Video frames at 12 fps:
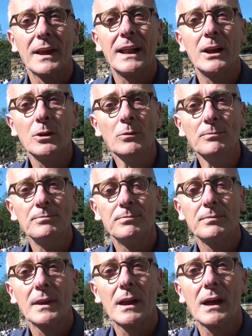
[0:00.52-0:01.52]
Hello,
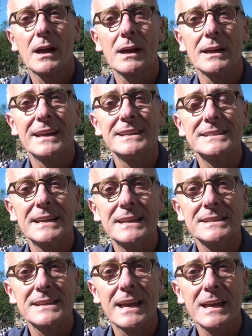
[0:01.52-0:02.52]
it
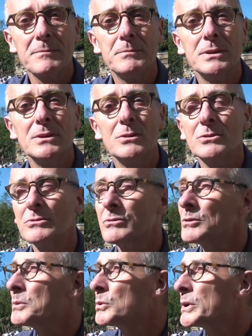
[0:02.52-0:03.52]
is a
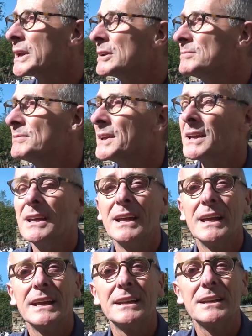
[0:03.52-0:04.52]
beautiful morning
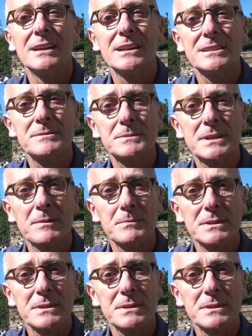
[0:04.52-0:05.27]
in early September.